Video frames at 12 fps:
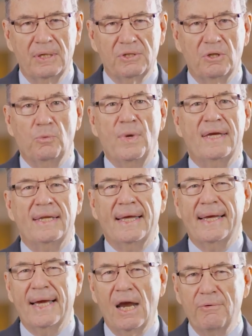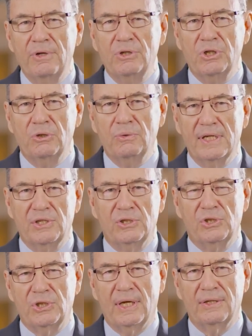so that we can encourage you as
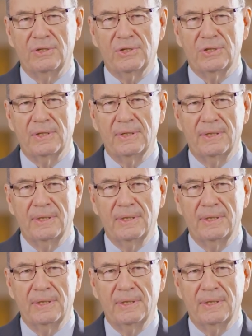the saints.